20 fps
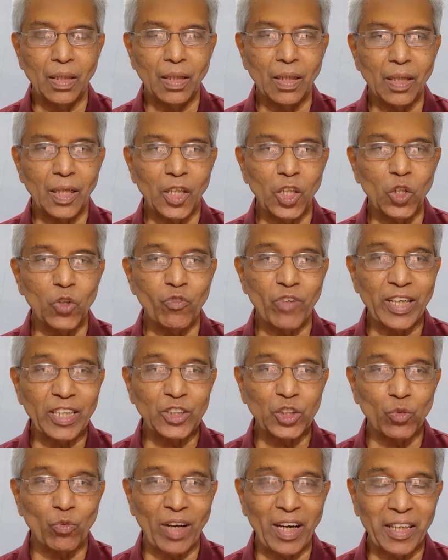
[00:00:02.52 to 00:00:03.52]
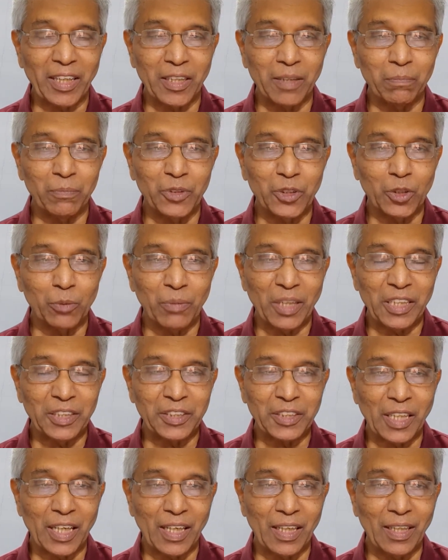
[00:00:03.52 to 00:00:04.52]
Hello friends, welcome to my
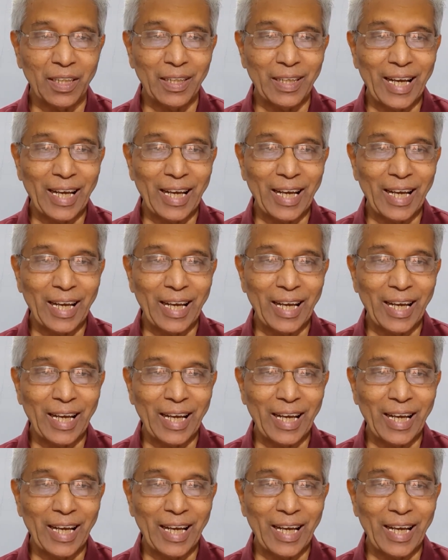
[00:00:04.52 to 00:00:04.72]
channel